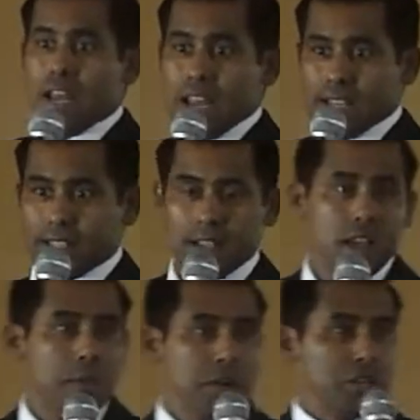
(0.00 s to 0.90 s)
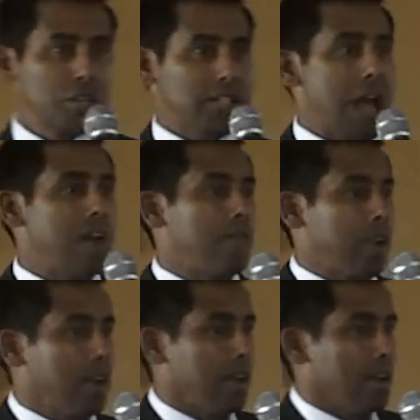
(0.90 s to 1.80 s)
is, patient is
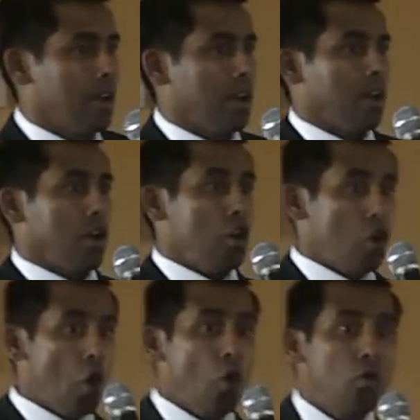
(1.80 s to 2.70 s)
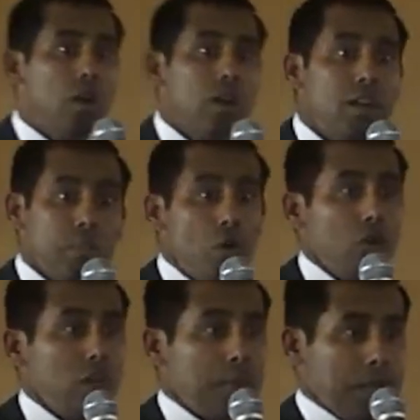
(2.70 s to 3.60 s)
having a known
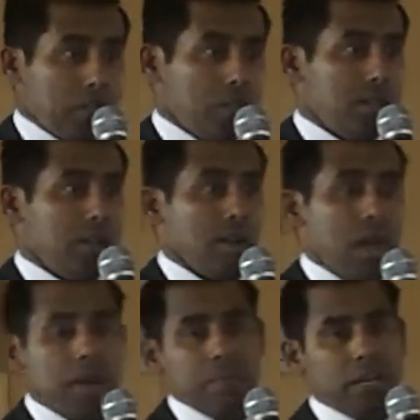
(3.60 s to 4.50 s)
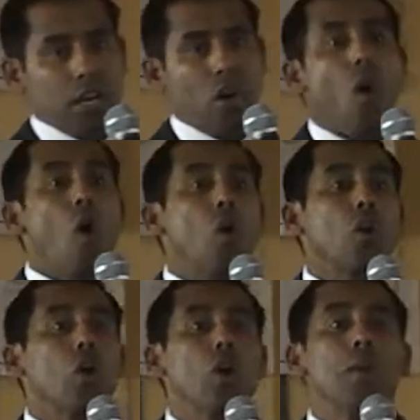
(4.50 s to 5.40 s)
pneumonia patient admitted,
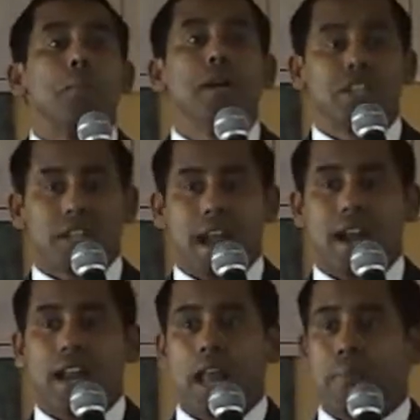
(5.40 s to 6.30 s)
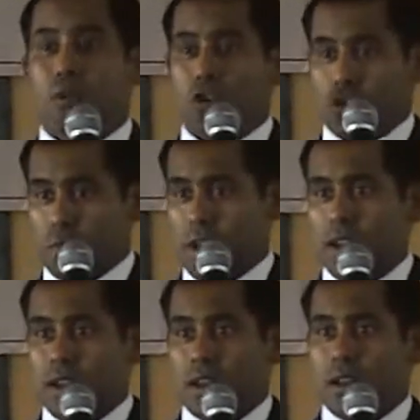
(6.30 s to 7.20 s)
or patient had a
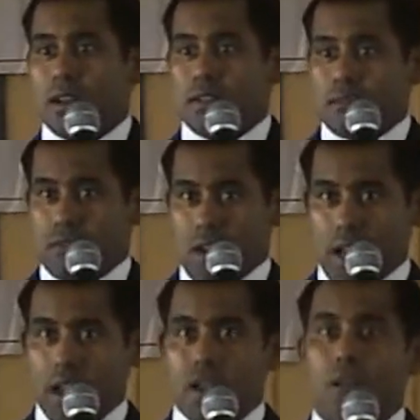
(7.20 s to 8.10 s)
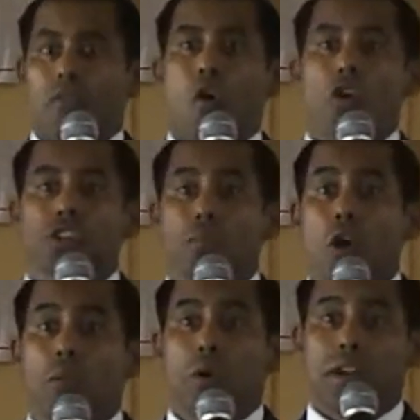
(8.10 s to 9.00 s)
laparotomy, okay, for
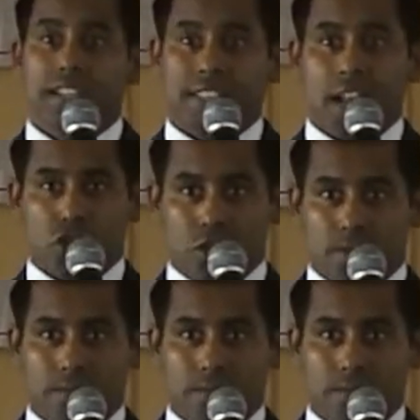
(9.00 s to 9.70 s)
small bowel resection.